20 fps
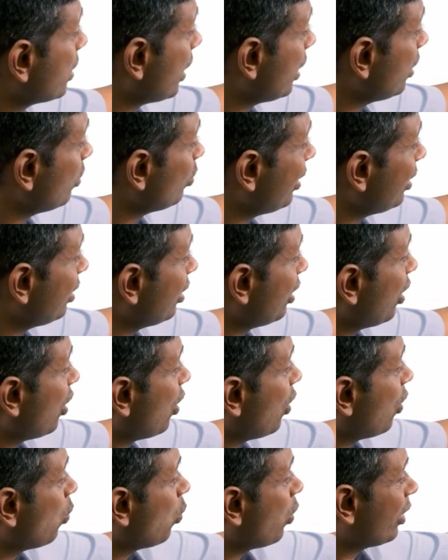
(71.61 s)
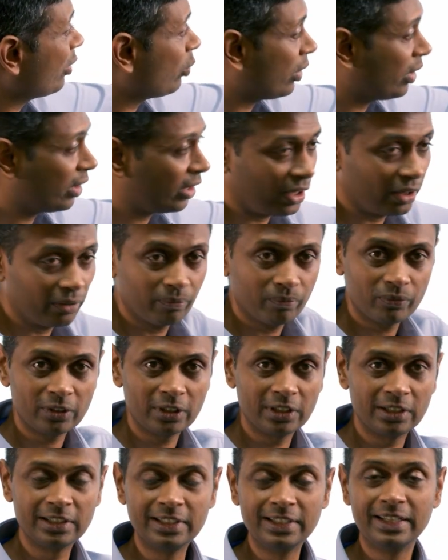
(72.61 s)
9, 1, 1, 1, 9.
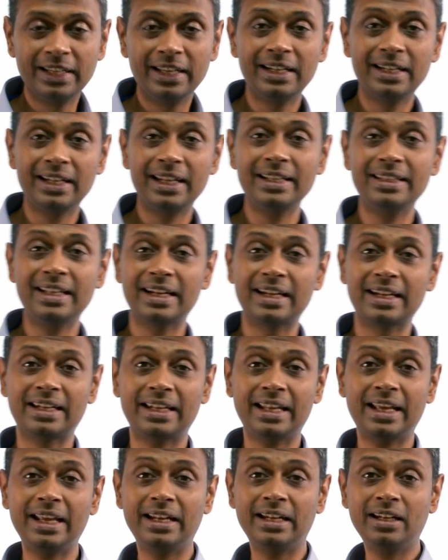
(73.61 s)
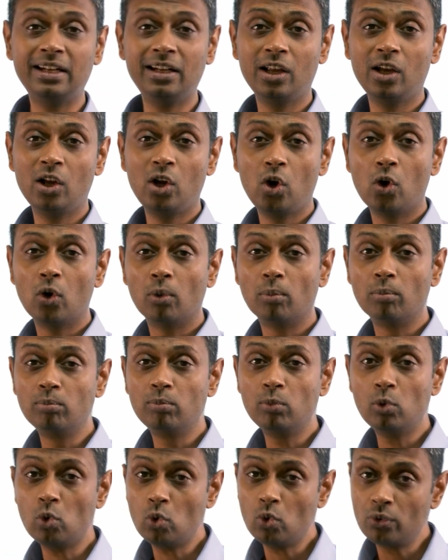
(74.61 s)
It's like the 9
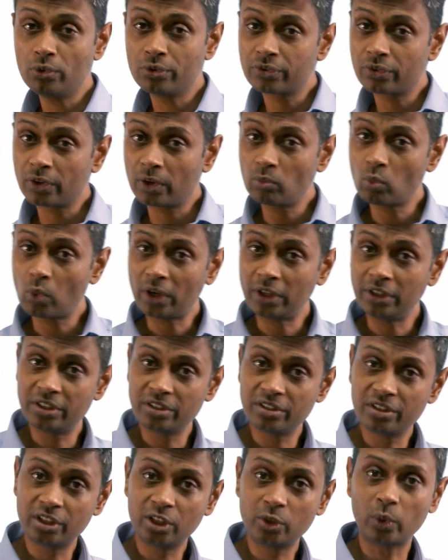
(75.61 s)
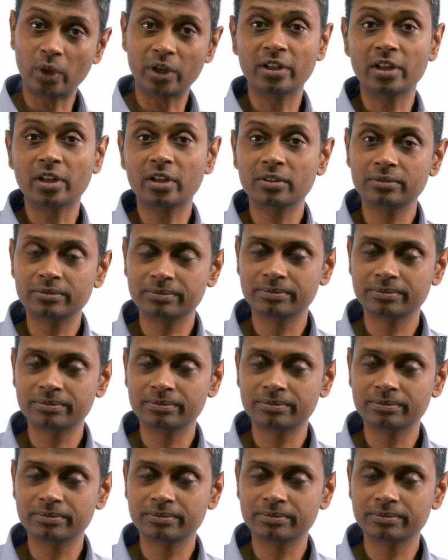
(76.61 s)
moves from one digit to another